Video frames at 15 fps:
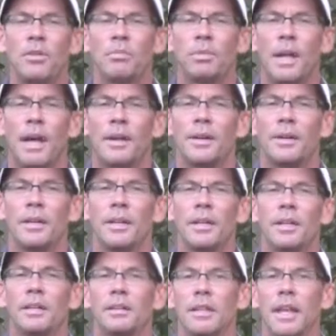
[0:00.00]
their bladder,
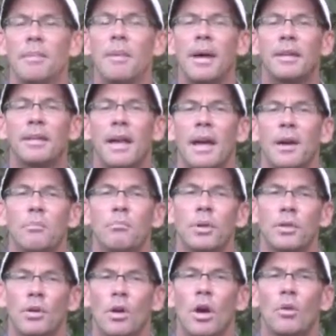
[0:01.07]
lay back down,
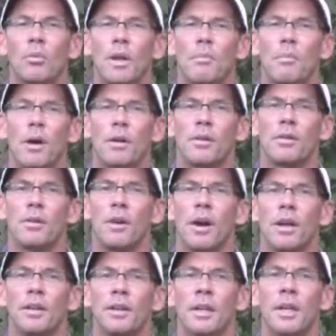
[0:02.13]
put their heart rate monitor
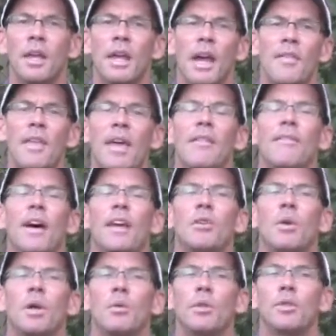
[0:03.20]
on, and they
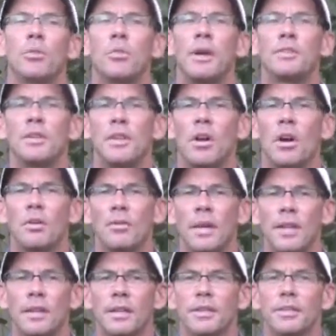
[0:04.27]
evaluate what their resting heart
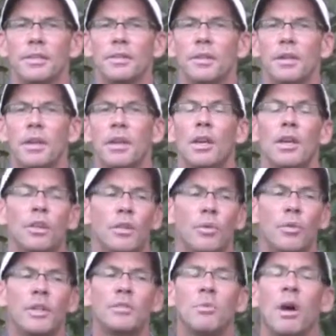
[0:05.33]
rate is. The
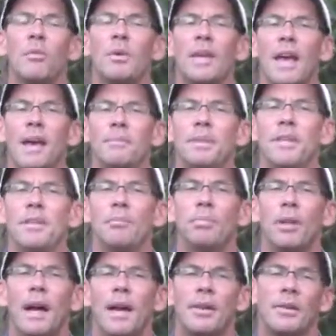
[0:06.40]
reason why we empty the
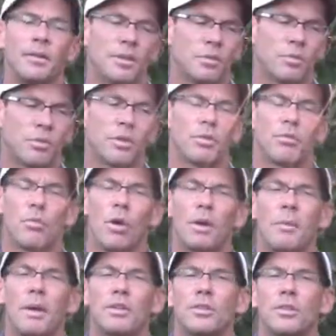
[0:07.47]
bladder is we want to
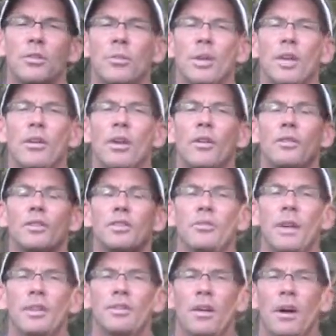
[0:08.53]
make sure that we get all the
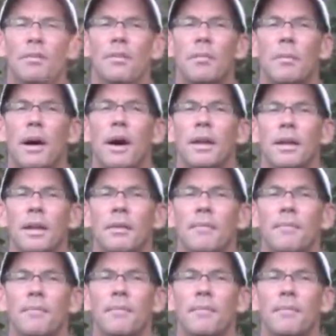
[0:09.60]
stress off the body.